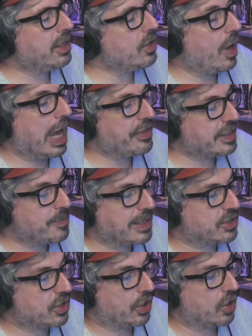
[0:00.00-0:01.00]
don't know how this match
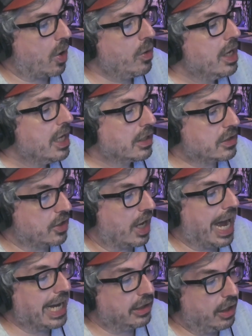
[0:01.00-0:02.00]
is going to go because, look,
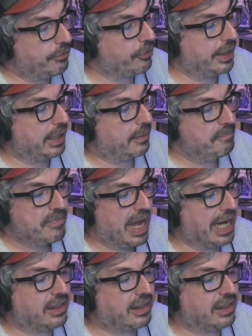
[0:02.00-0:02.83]
I love Rhea. I